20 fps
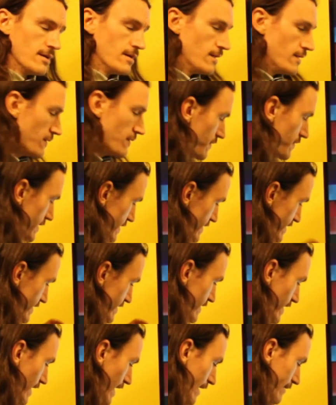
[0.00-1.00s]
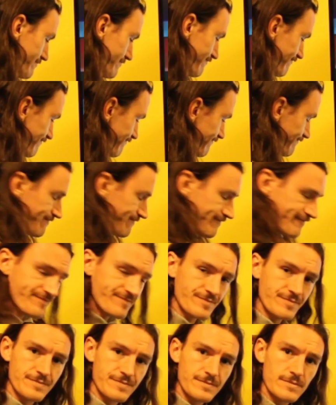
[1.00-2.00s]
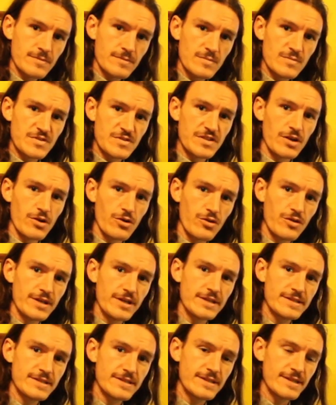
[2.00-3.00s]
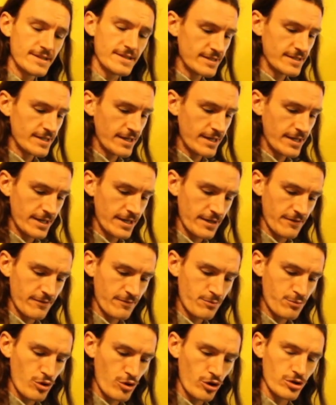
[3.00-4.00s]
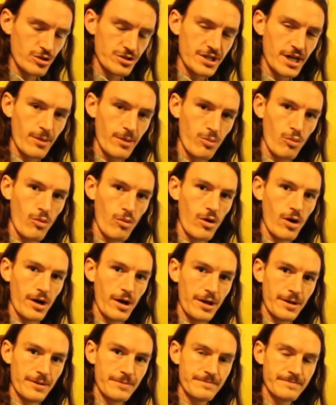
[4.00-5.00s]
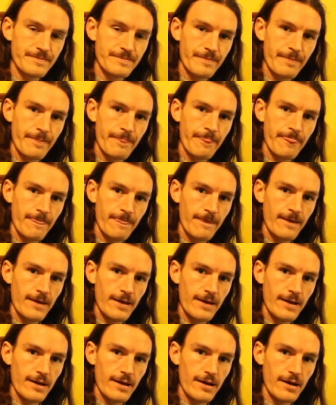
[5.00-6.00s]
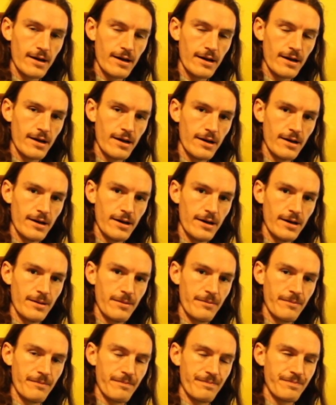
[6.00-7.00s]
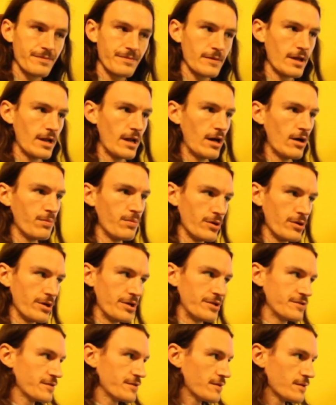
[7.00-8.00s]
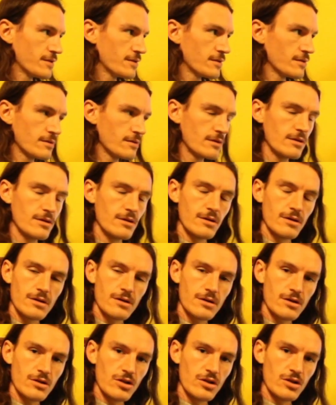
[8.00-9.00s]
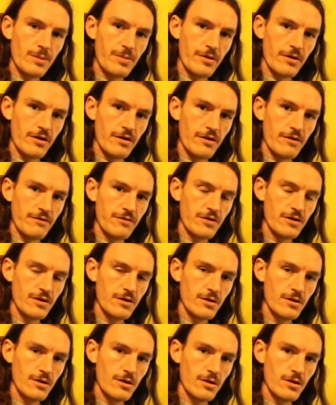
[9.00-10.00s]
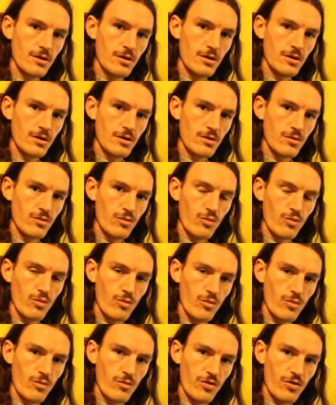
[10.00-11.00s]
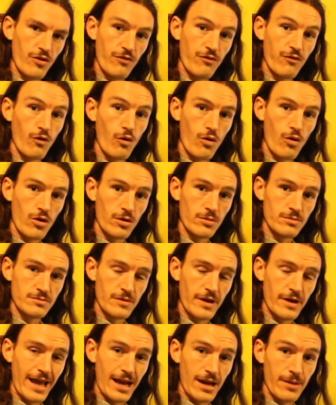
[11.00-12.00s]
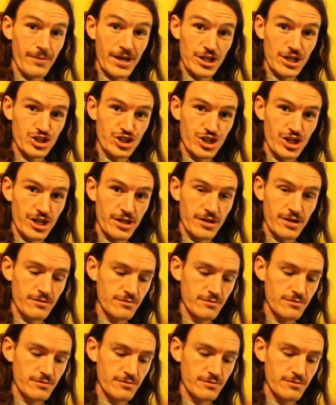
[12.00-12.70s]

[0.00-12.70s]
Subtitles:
this is it. So this is prototype 1. And I'll put clip of the form animation